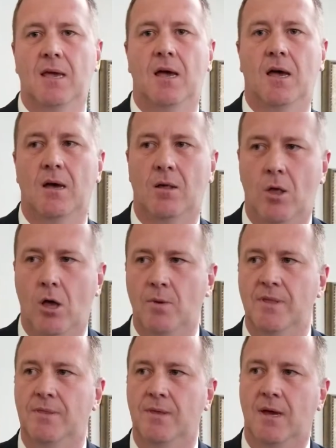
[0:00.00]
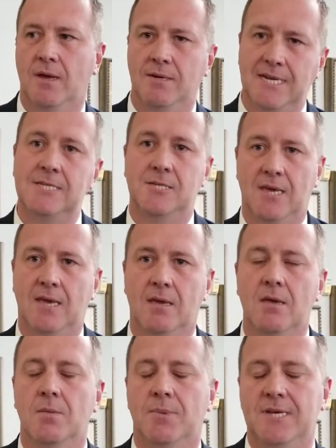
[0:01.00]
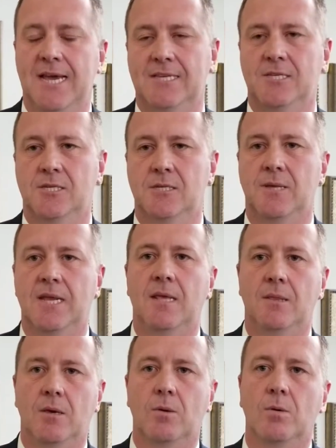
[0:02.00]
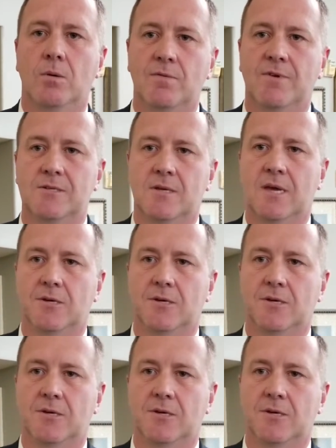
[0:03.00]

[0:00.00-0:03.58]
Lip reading: along with D.C., but Texas is leading the Google investigation.